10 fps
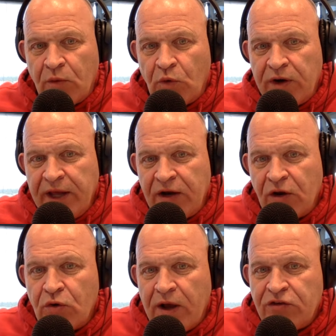On one hand,
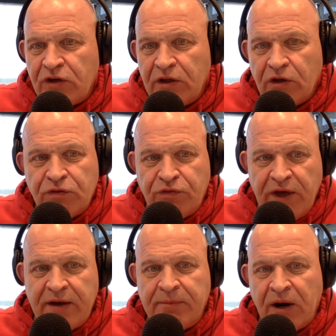no question, he looks
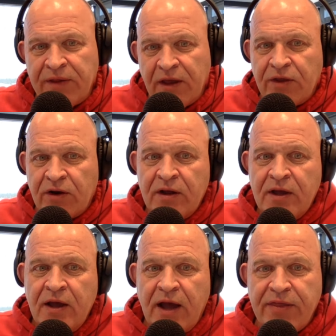fit, but on the other,
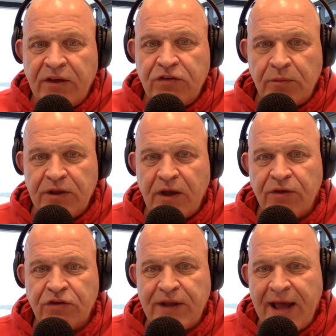I think some of the
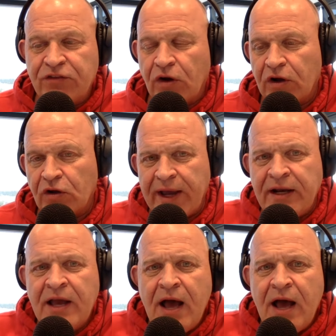other stats aren't great.